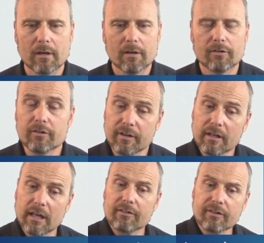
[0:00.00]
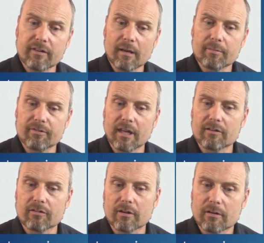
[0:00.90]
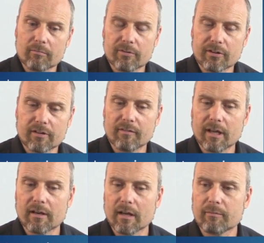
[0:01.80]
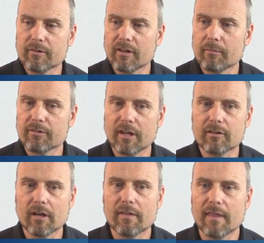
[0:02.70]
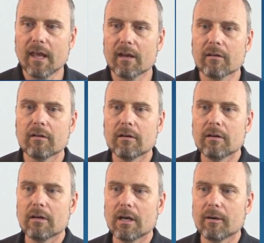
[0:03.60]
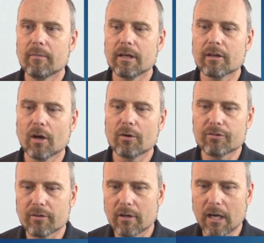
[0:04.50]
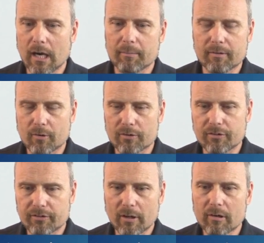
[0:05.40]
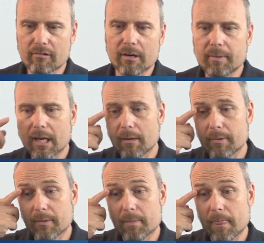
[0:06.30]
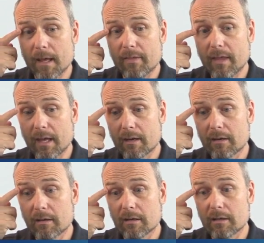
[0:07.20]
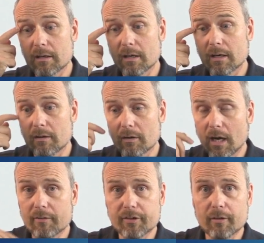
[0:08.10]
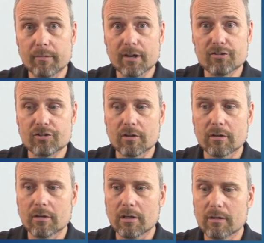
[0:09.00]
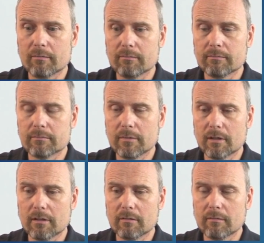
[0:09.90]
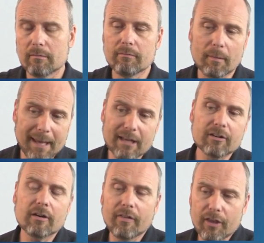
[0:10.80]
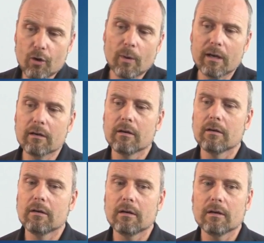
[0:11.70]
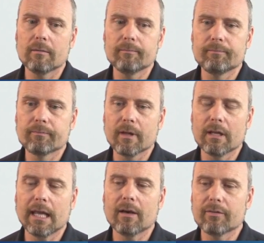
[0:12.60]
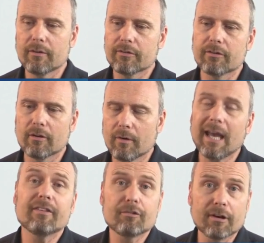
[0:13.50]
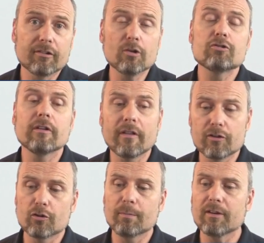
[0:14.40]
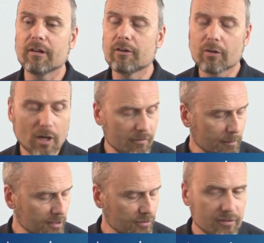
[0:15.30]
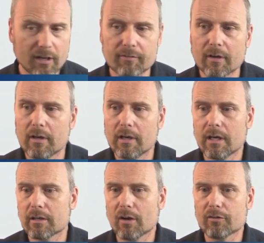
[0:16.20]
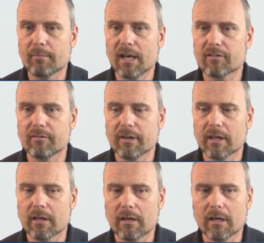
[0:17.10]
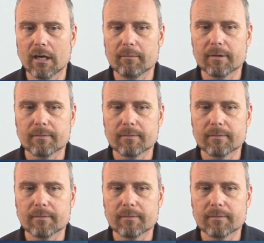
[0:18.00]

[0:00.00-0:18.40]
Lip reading: So you see less than 10%, 6, 7, 8, 9, 10%, and then it goes up. Of course, it's slowly creeping up, and then after the British abandoned the UN, allowed this, had this resolution, and the Jews basically took over a bunch of stuff, it goes massively up.